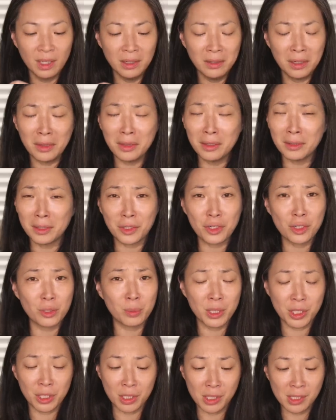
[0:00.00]
Nothing like too
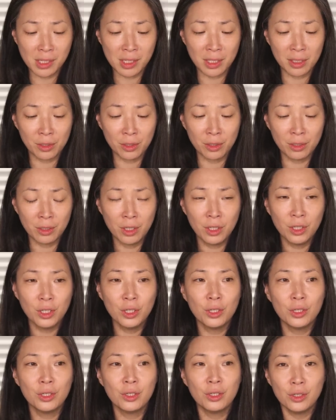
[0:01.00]
much concealer
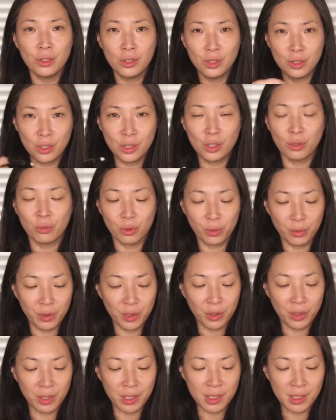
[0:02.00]
to ruin your